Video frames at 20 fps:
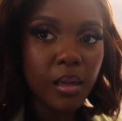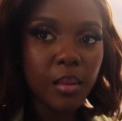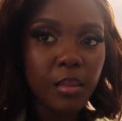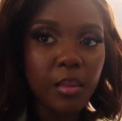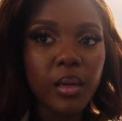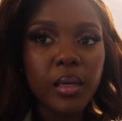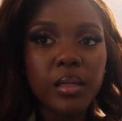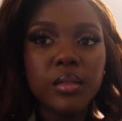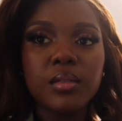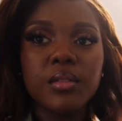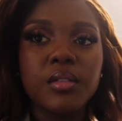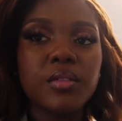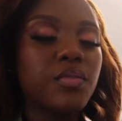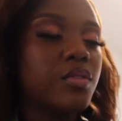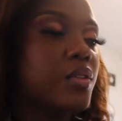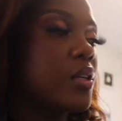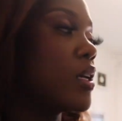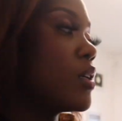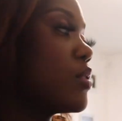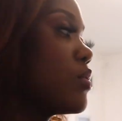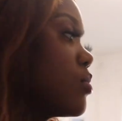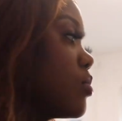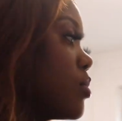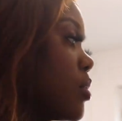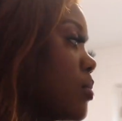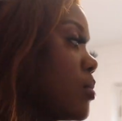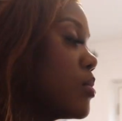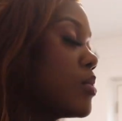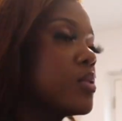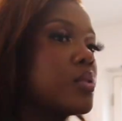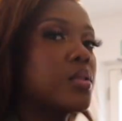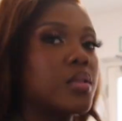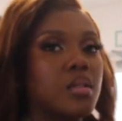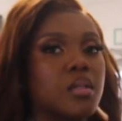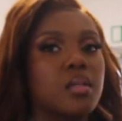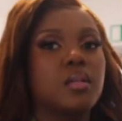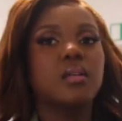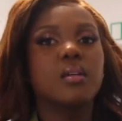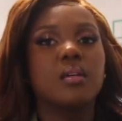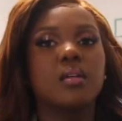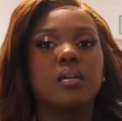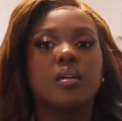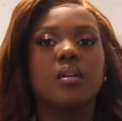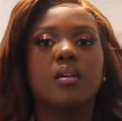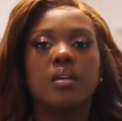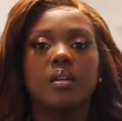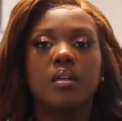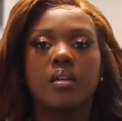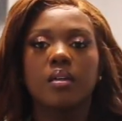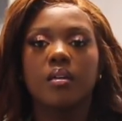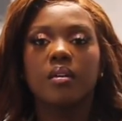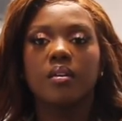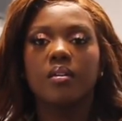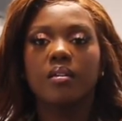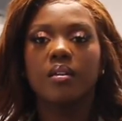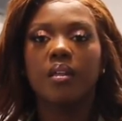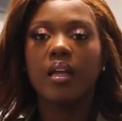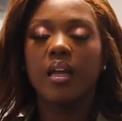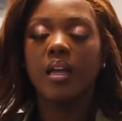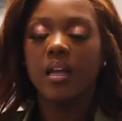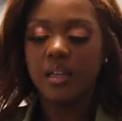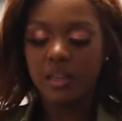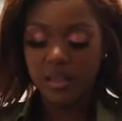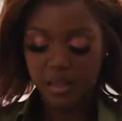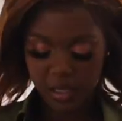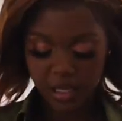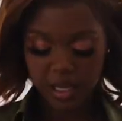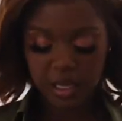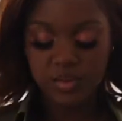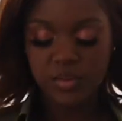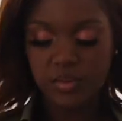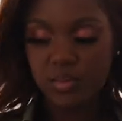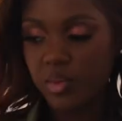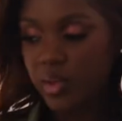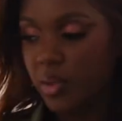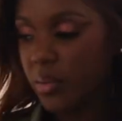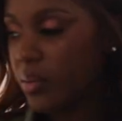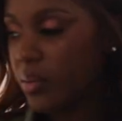but I don't know if you guys will be able to. Nah, you guys won't be